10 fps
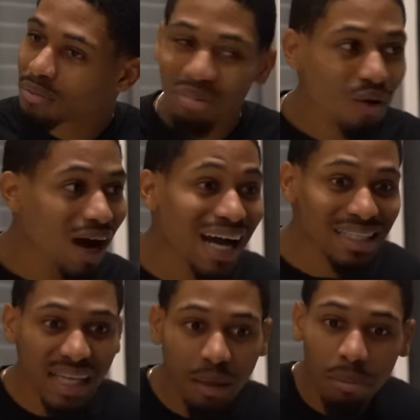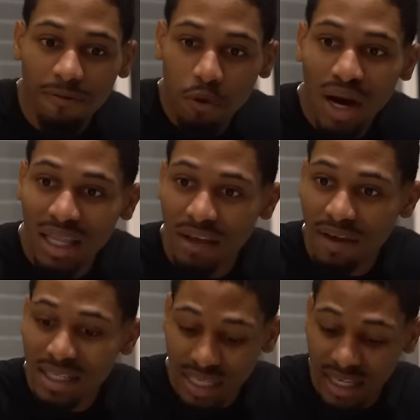bro, I said before I
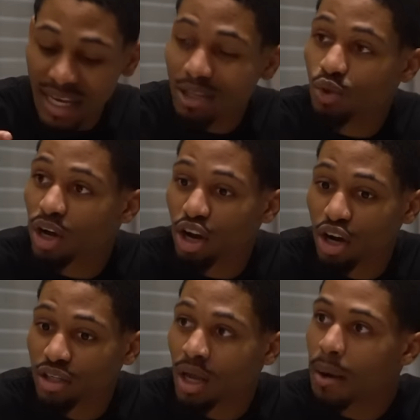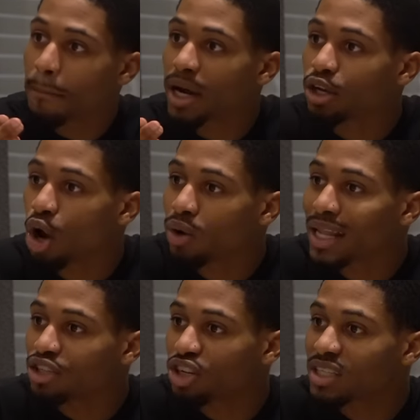left, I said yes, you could curse, but don't
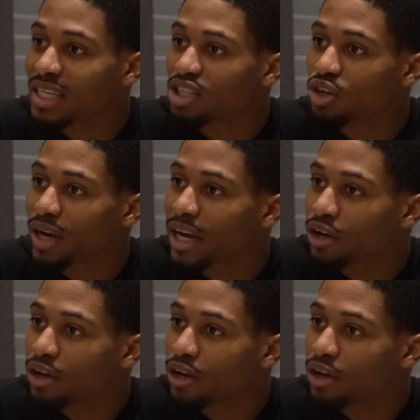let your sister hear